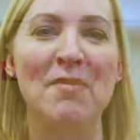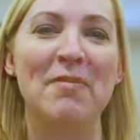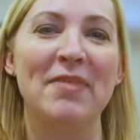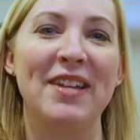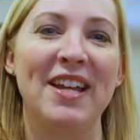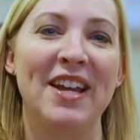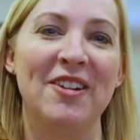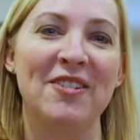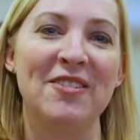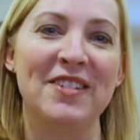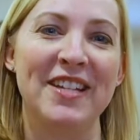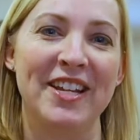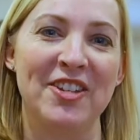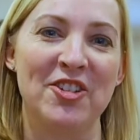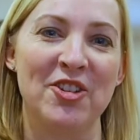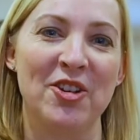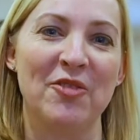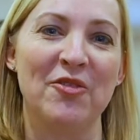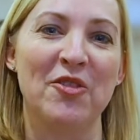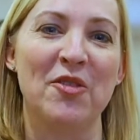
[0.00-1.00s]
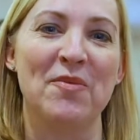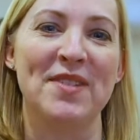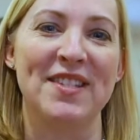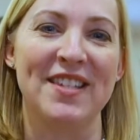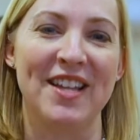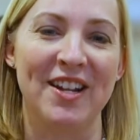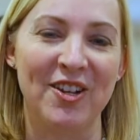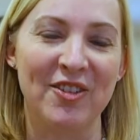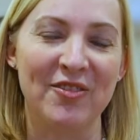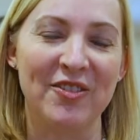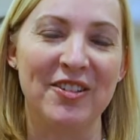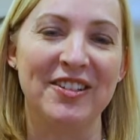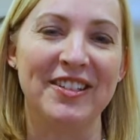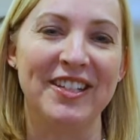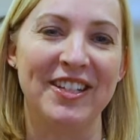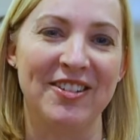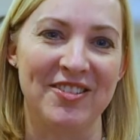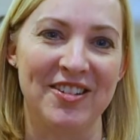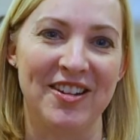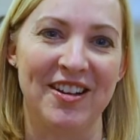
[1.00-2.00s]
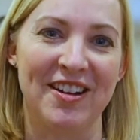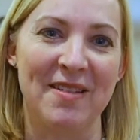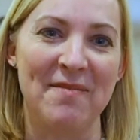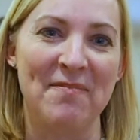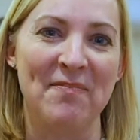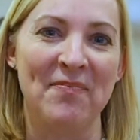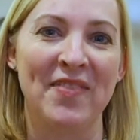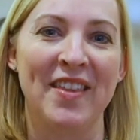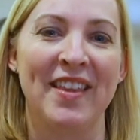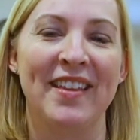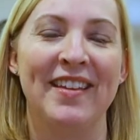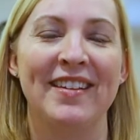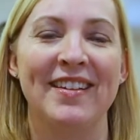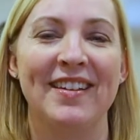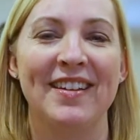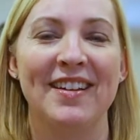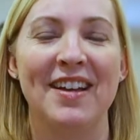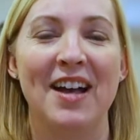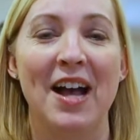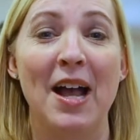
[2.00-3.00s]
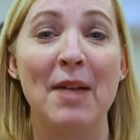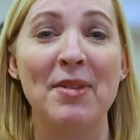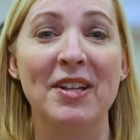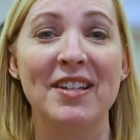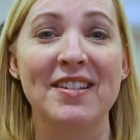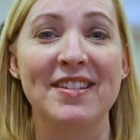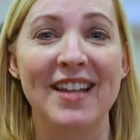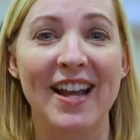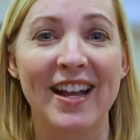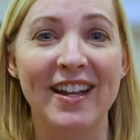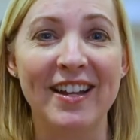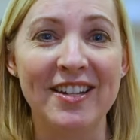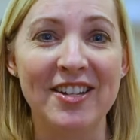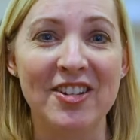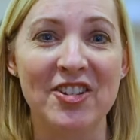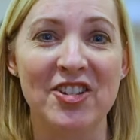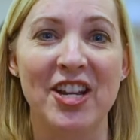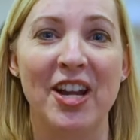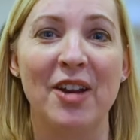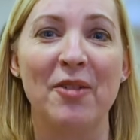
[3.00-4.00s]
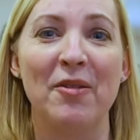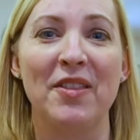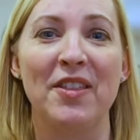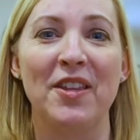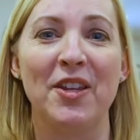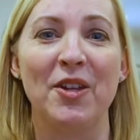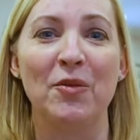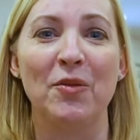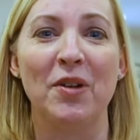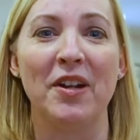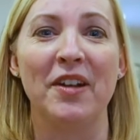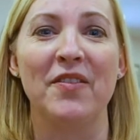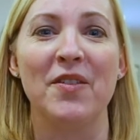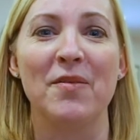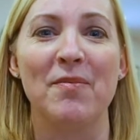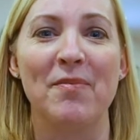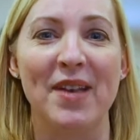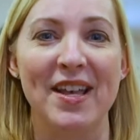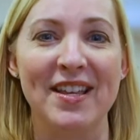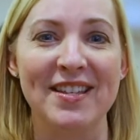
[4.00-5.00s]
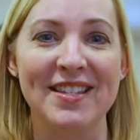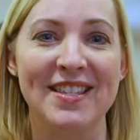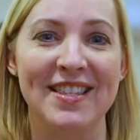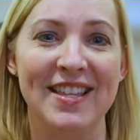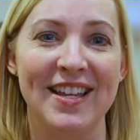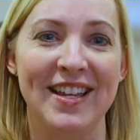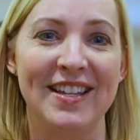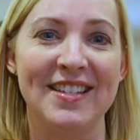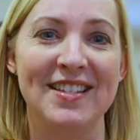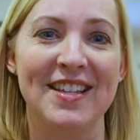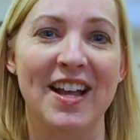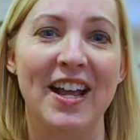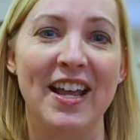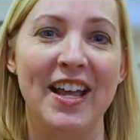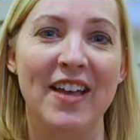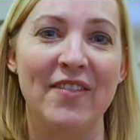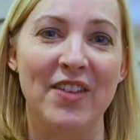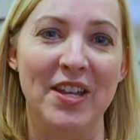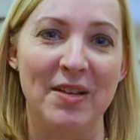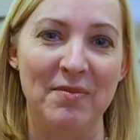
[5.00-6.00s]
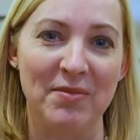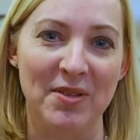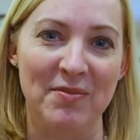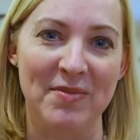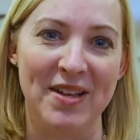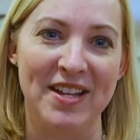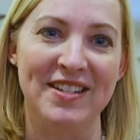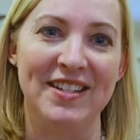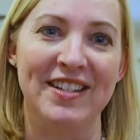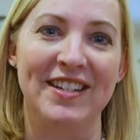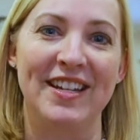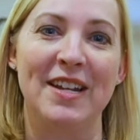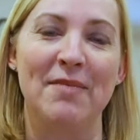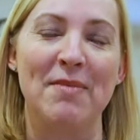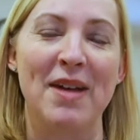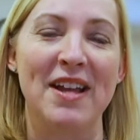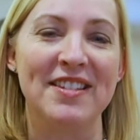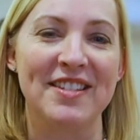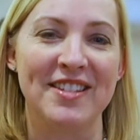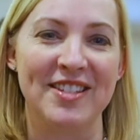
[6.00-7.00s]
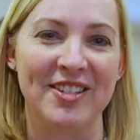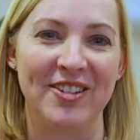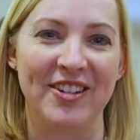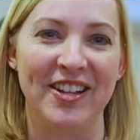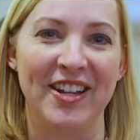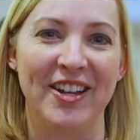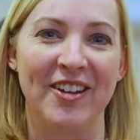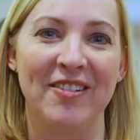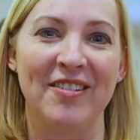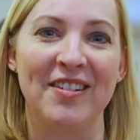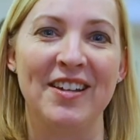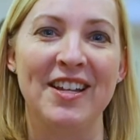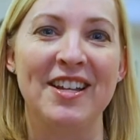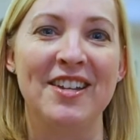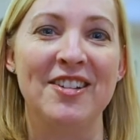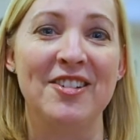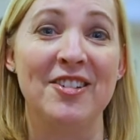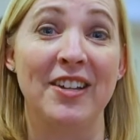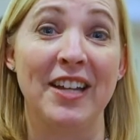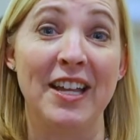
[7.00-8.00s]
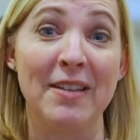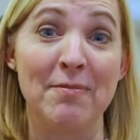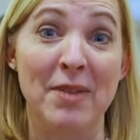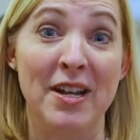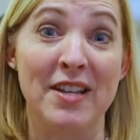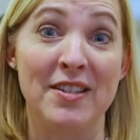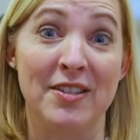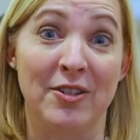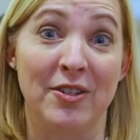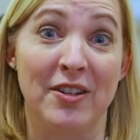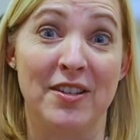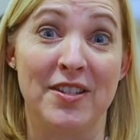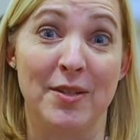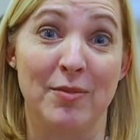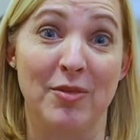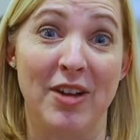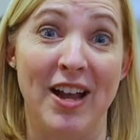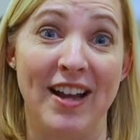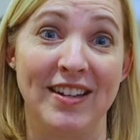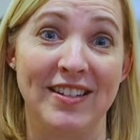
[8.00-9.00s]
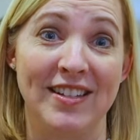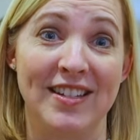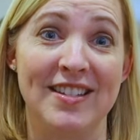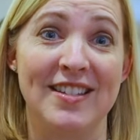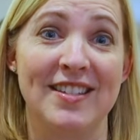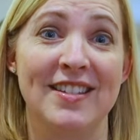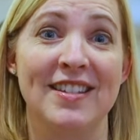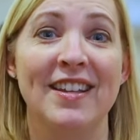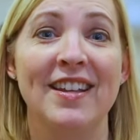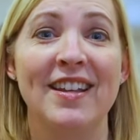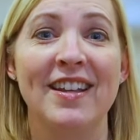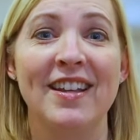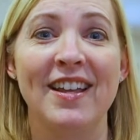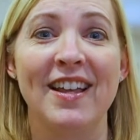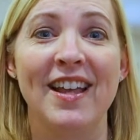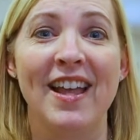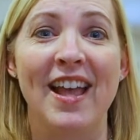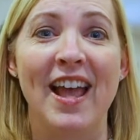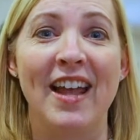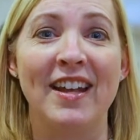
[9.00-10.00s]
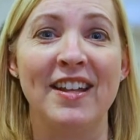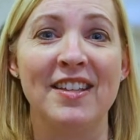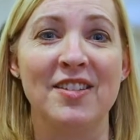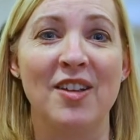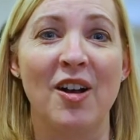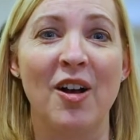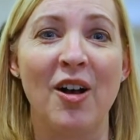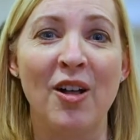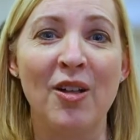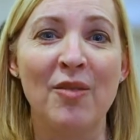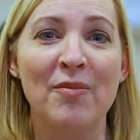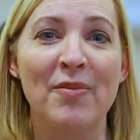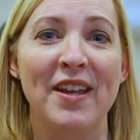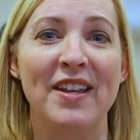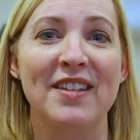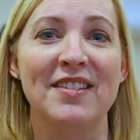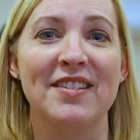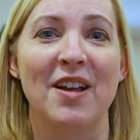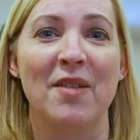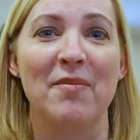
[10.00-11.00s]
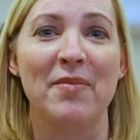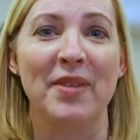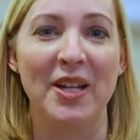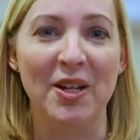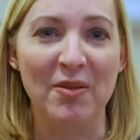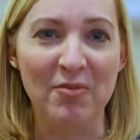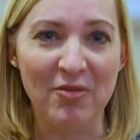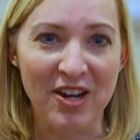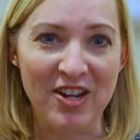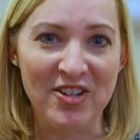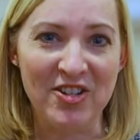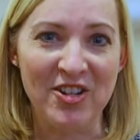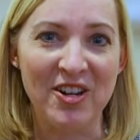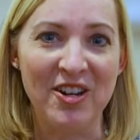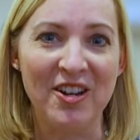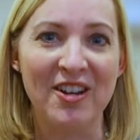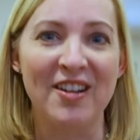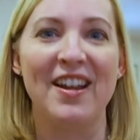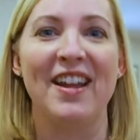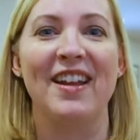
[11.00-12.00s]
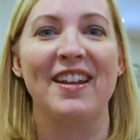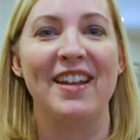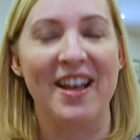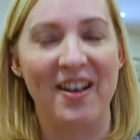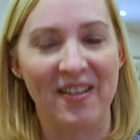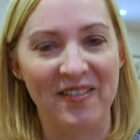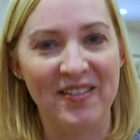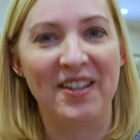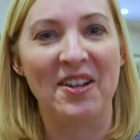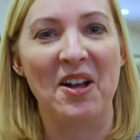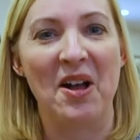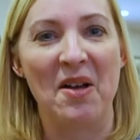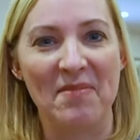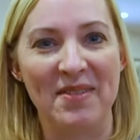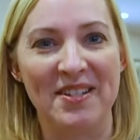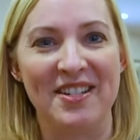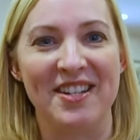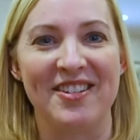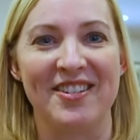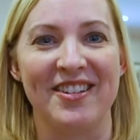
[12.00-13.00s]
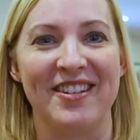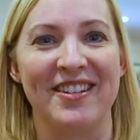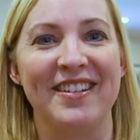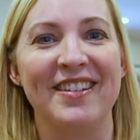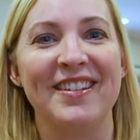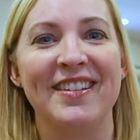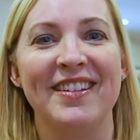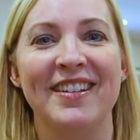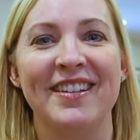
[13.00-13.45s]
a piano teacher from Centerville, Utah. I'm excited to share with you one of the best things I have implemented in my studio to get my students to practice. And it's all based on peer pressure and healthy competition.